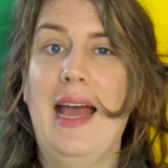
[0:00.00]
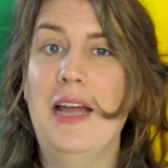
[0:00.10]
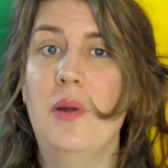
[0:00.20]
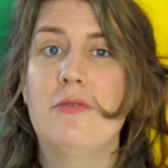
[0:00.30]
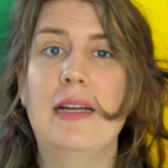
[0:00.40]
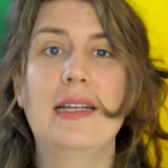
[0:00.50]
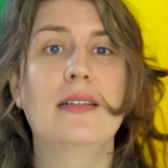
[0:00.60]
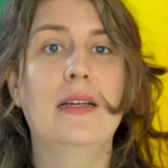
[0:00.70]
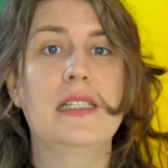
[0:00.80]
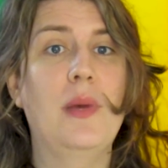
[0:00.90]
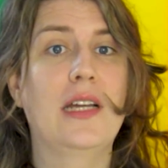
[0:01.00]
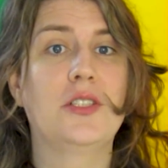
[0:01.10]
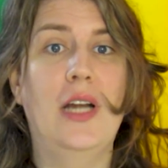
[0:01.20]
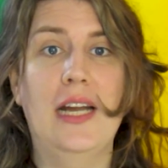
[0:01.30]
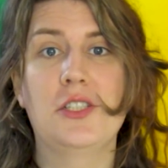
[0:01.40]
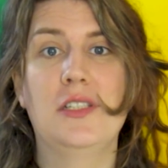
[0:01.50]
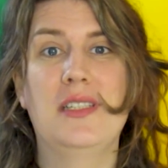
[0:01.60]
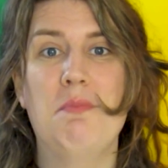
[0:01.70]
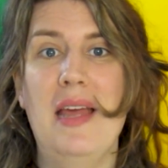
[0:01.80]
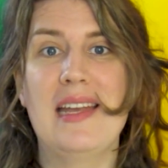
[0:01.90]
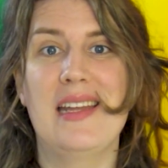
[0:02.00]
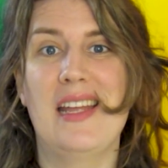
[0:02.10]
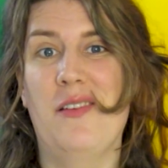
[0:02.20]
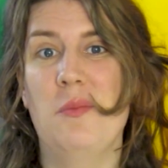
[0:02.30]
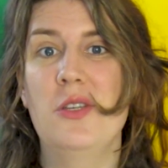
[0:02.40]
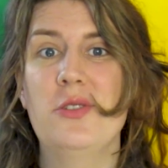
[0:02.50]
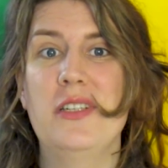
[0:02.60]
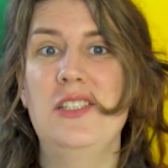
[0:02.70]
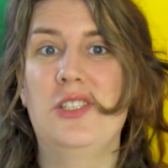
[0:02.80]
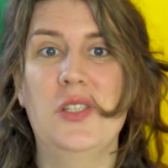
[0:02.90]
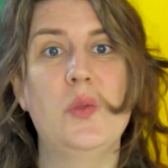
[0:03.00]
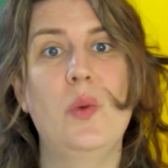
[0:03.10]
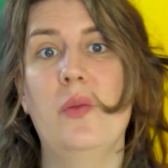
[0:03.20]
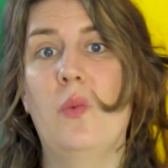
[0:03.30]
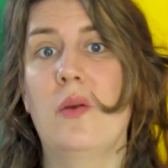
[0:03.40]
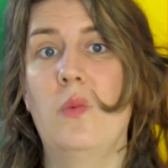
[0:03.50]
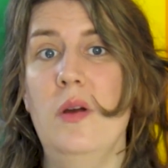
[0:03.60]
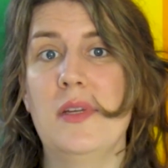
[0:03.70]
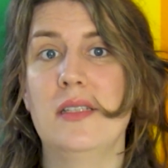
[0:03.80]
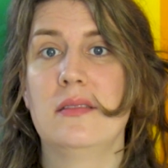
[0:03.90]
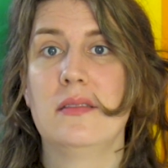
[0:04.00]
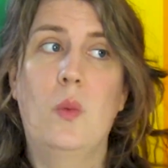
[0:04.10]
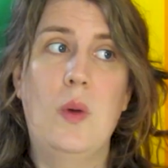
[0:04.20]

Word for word: How do I recognize my attraction to men if I'm usually just with one woman?